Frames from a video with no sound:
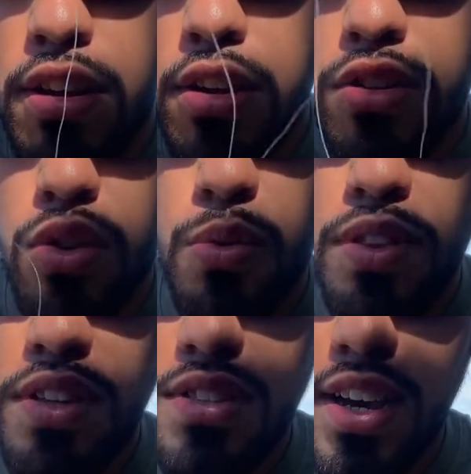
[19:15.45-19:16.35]
So with
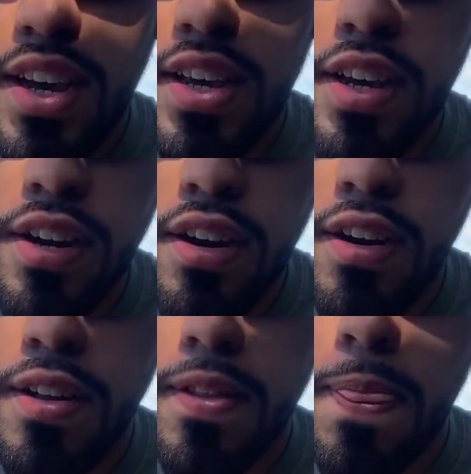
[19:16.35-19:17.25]
this guy here,
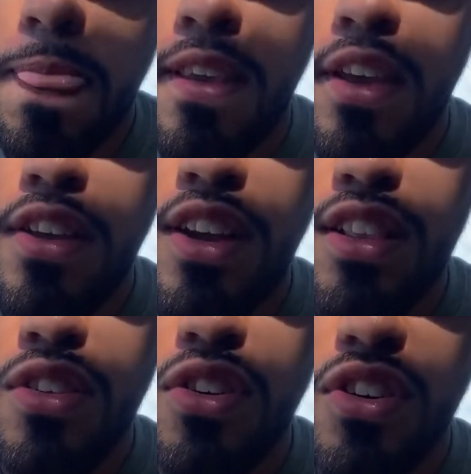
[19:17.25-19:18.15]
you got
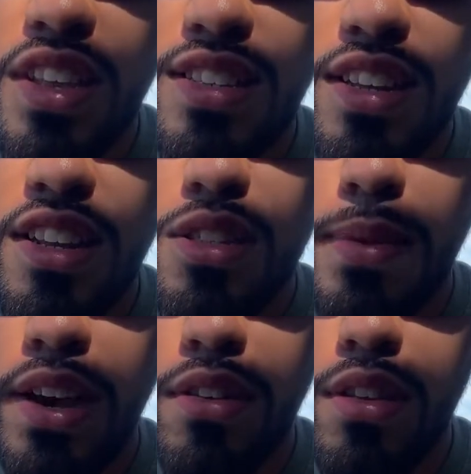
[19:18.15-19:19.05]
the hook that's in his
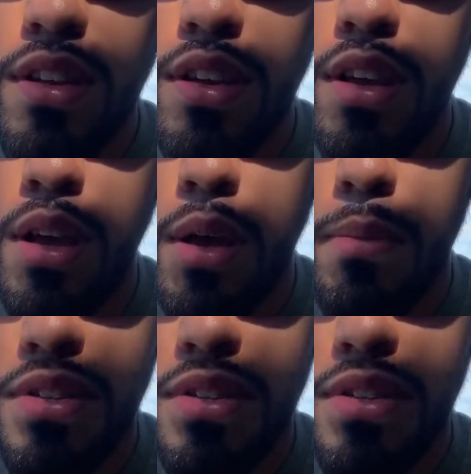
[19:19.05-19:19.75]
mouth, but